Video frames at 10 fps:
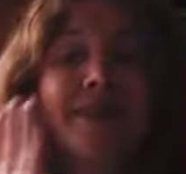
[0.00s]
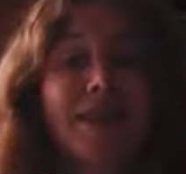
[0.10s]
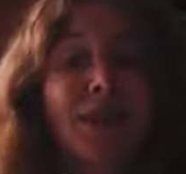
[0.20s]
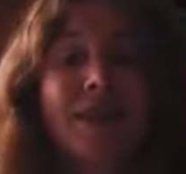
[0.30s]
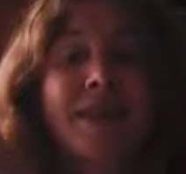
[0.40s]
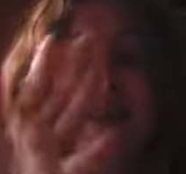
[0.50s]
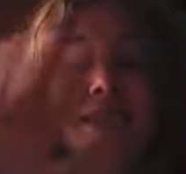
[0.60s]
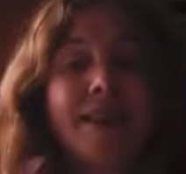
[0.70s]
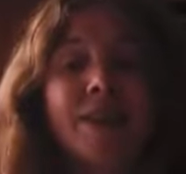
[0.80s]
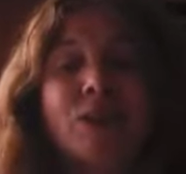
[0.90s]
so
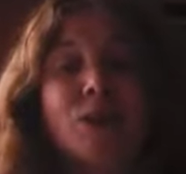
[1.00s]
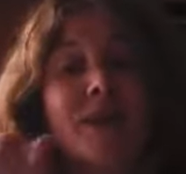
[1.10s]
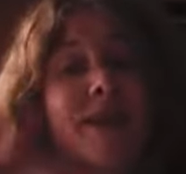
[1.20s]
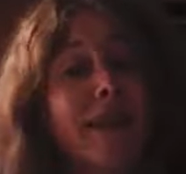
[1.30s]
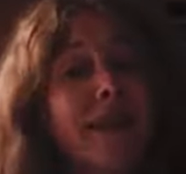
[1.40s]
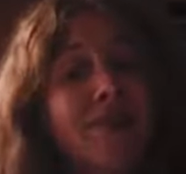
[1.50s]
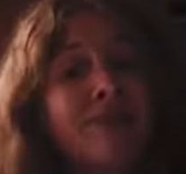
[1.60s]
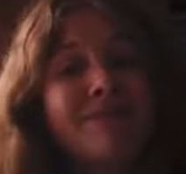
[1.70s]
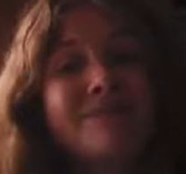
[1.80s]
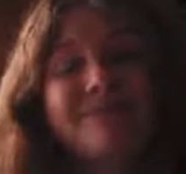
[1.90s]
easily into your skin.
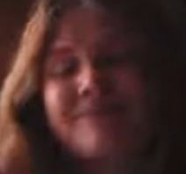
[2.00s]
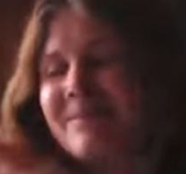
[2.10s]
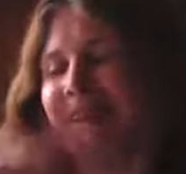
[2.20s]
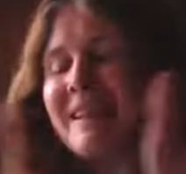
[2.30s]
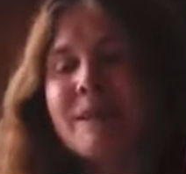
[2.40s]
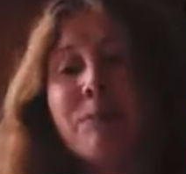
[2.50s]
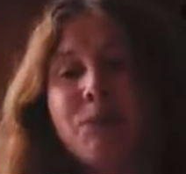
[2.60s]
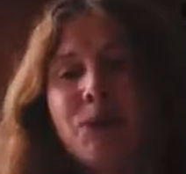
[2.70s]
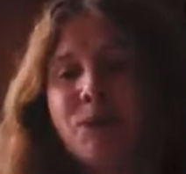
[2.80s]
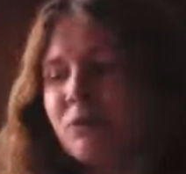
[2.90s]
It's
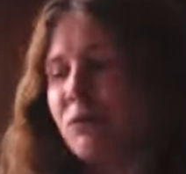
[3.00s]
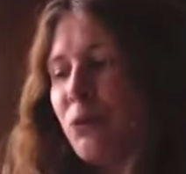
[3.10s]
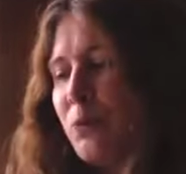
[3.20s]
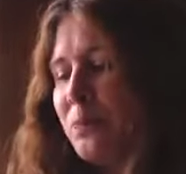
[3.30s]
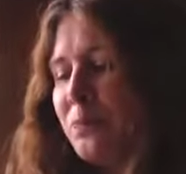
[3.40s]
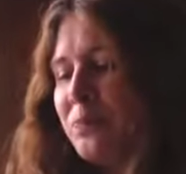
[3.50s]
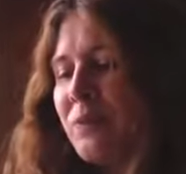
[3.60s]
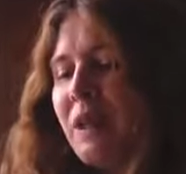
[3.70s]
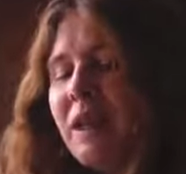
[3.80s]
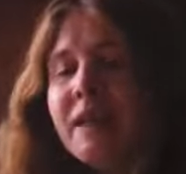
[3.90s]
beautiful.
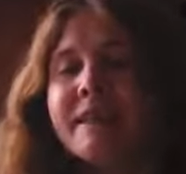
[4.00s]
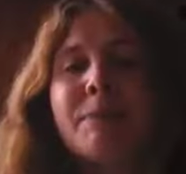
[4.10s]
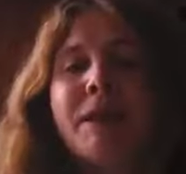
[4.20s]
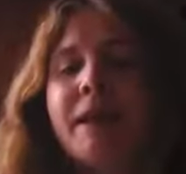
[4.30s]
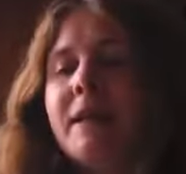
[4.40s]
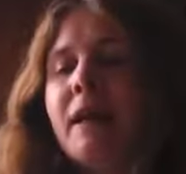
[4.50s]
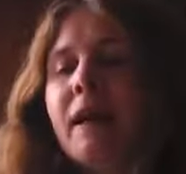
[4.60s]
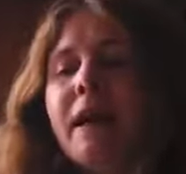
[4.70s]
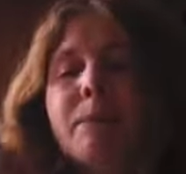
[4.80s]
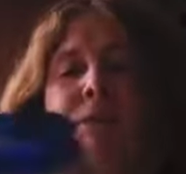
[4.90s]
Similarly,
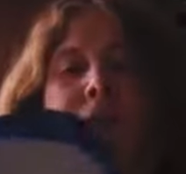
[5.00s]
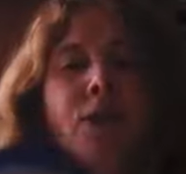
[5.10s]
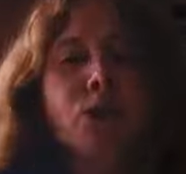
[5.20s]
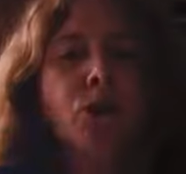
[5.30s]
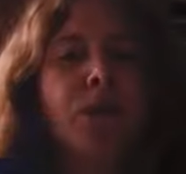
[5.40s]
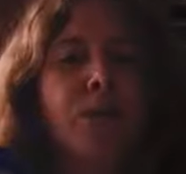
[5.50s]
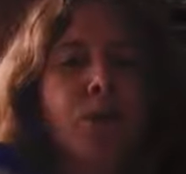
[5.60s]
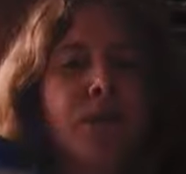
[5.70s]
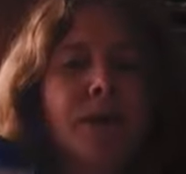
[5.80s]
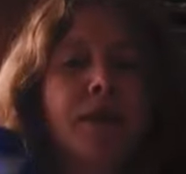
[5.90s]
I absolutely adore the
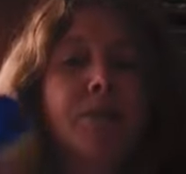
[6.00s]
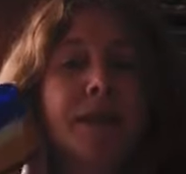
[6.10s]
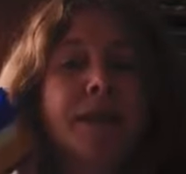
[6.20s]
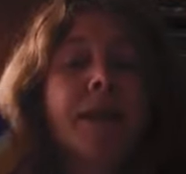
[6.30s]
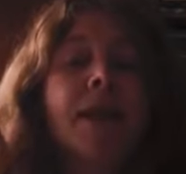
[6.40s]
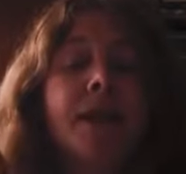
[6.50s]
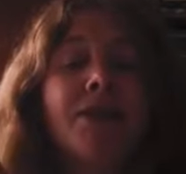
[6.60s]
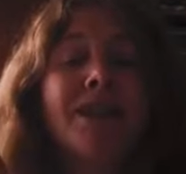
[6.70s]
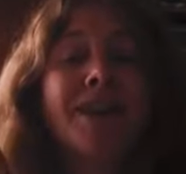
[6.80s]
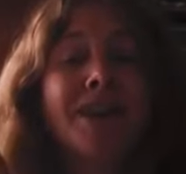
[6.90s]
body butter, but it's slightly
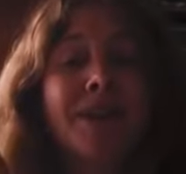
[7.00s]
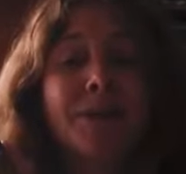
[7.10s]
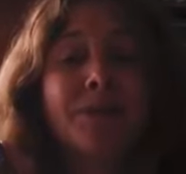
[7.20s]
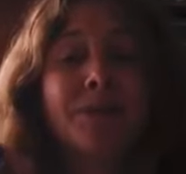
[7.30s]
thicker.